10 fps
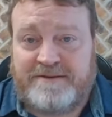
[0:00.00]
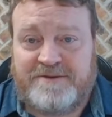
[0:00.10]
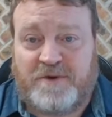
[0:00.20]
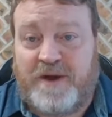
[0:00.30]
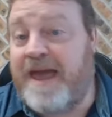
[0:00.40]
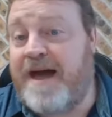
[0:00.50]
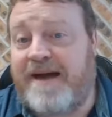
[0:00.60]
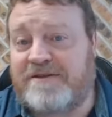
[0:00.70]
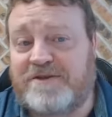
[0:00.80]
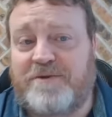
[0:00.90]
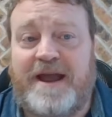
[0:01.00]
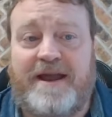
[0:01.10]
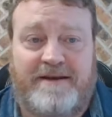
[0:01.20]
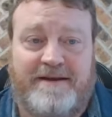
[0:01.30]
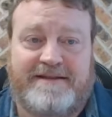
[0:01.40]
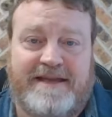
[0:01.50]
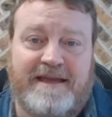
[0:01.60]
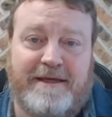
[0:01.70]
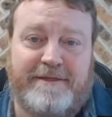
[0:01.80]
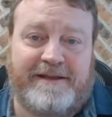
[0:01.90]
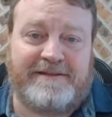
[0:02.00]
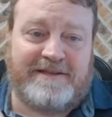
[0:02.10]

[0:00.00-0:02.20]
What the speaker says: So AI is great at taking things